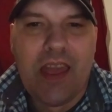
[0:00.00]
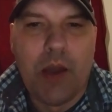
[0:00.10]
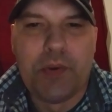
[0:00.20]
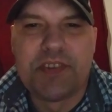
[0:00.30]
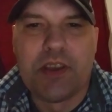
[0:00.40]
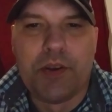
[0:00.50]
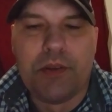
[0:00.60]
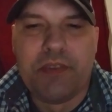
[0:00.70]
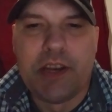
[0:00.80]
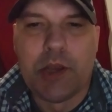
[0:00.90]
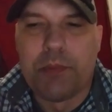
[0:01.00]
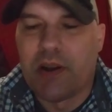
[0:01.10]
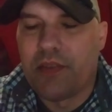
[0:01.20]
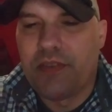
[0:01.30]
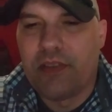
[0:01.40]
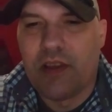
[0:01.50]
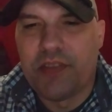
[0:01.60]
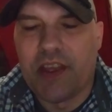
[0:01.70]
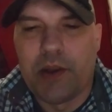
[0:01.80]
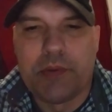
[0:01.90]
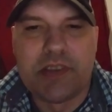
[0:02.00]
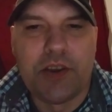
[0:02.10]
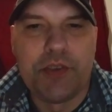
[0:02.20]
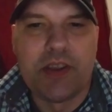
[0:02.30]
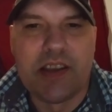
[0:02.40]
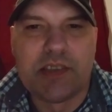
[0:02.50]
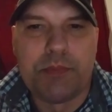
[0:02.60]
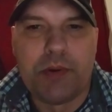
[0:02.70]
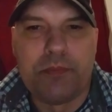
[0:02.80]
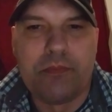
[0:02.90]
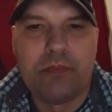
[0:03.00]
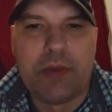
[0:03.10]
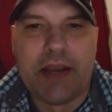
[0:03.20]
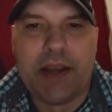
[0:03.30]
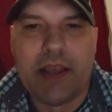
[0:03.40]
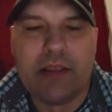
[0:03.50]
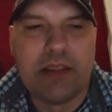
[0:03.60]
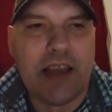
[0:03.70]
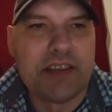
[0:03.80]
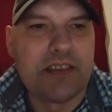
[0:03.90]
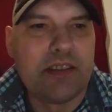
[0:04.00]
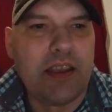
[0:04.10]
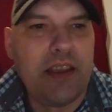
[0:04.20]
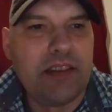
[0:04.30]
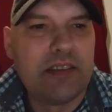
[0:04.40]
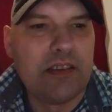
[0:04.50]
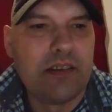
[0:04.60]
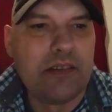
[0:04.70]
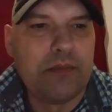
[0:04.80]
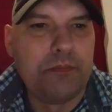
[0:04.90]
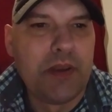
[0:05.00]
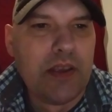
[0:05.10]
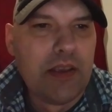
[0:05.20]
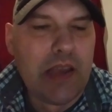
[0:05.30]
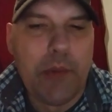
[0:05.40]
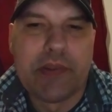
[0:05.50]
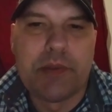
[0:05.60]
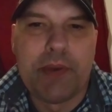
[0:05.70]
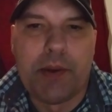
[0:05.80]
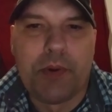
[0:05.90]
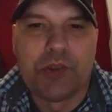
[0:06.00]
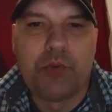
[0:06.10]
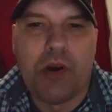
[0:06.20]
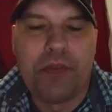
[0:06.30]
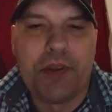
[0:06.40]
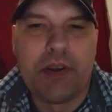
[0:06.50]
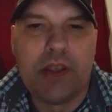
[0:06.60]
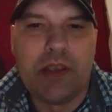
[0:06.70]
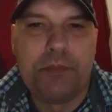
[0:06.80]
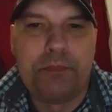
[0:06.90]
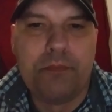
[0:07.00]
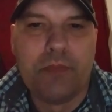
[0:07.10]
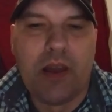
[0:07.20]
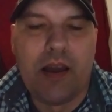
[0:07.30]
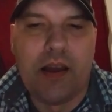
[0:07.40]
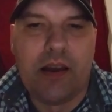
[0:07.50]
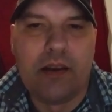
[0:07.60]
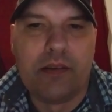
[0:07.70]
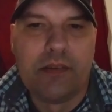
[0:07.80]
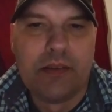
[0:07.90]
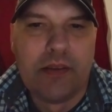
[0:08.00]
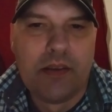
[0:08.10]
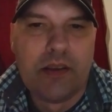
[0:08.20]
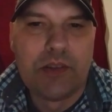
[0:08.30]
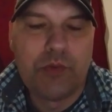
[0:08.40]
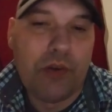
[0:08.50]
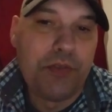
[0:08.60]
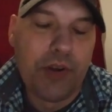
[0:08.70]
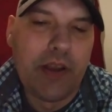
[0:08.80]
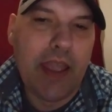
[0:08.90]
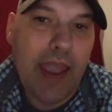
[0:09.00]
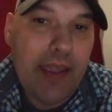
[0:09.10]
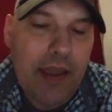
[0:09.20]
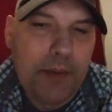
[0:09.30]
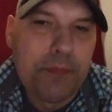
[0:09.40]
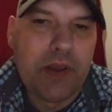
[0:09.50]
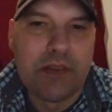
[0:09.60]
I wasn't going to do a video, but I, th I thought I would tell you guys about my night last night. Um I went to bed about 12:30 uh 12:30 a.m.